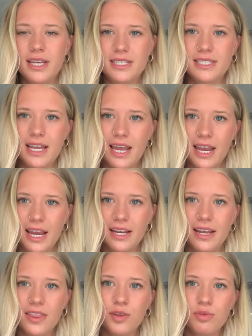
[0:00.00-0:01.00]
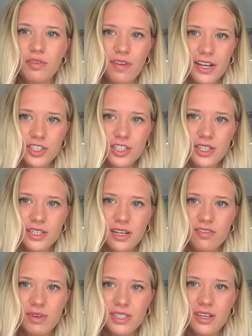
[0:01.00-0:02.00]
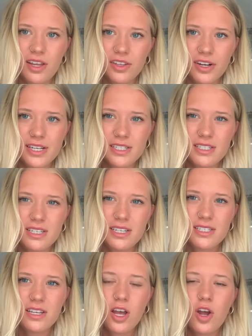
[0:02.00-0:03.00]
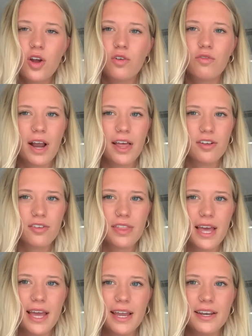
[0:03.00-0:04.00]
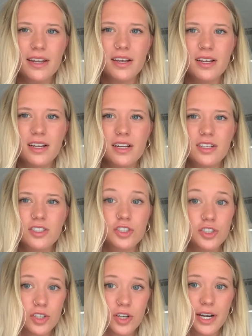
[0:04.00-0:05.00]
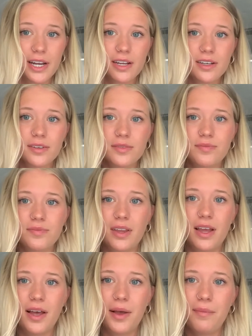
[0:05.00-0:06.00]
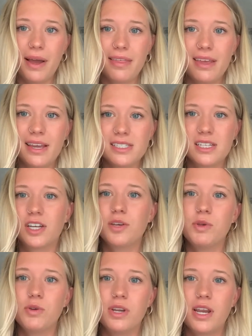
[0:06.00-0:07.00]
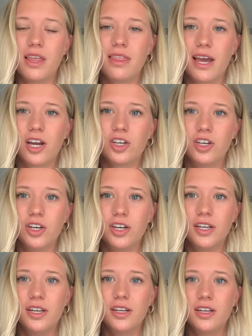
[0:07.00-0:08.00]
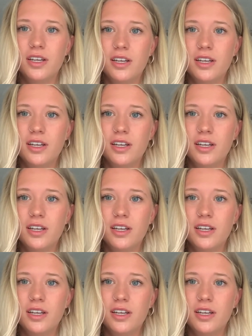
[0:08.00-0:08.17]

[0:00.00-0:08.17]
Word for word: is to aid in the prevention of mental health crises rather than during. Um, I think it's a community that could